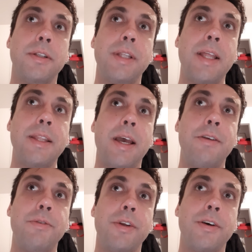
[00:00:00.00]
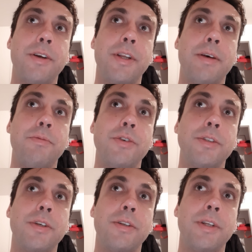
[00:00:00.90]
that area, and I
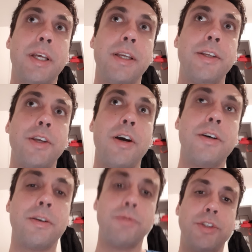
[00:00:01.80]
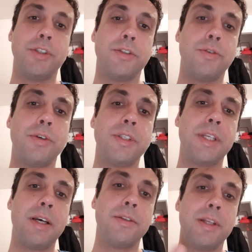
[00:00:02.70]
was on like Young, which is north
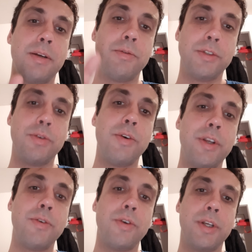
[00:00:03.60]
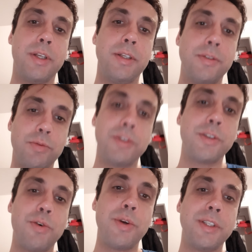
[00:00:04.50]
south, and I was going north, and this was
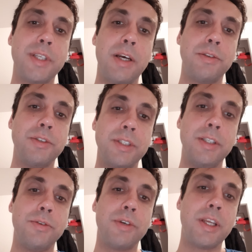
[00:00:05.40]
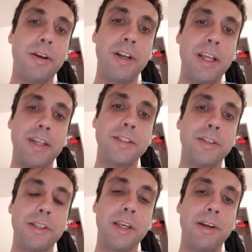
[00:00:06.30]
going south, you see, North Carolina,
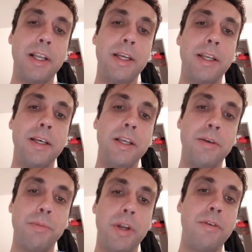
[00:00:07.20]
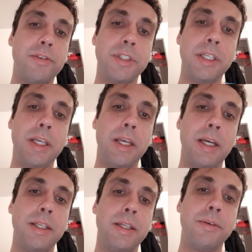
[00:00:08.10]
South Carolina. But obviously
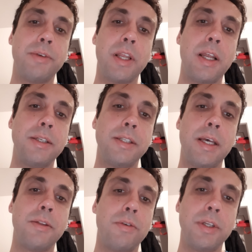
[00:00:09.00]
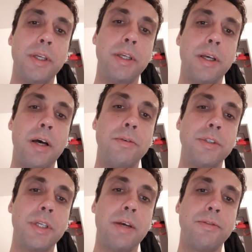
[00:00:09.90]
I didn't realize that only
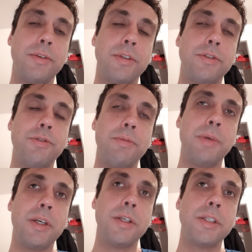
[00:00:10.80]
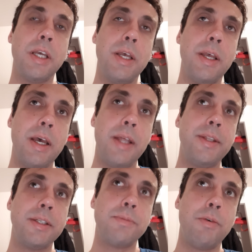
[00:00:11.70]
hours after the dream, because at
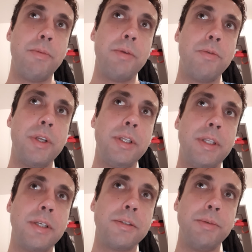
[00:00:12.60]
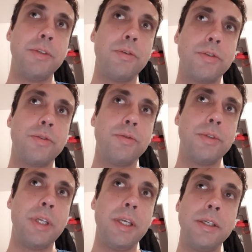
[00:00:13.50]
this moment when he tells me those two
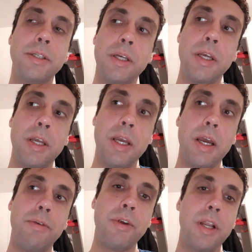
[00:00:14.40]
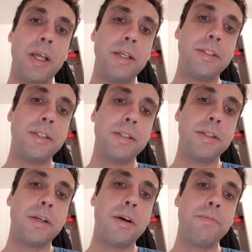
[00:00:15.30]
things, I realized there's
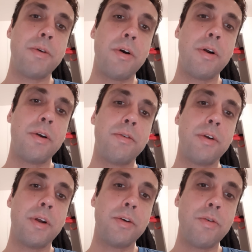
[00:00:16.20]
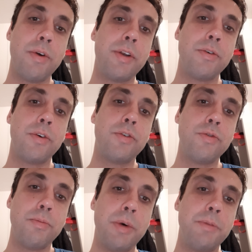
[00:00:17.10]
a cop car uh, going north
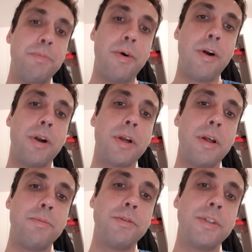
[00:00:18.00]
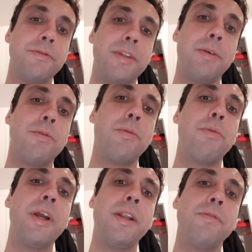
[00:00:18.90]
too, but park almost if they were
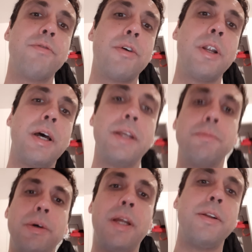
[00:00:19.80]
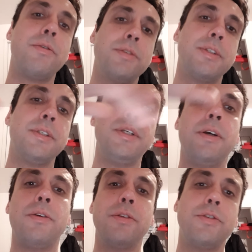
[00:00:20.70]
waiting for a light, but I don't see
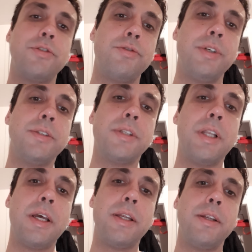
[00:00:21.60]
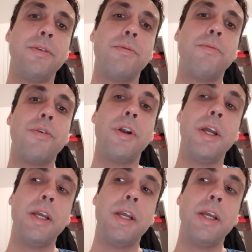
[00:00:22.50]
all the streets, the lighting no more.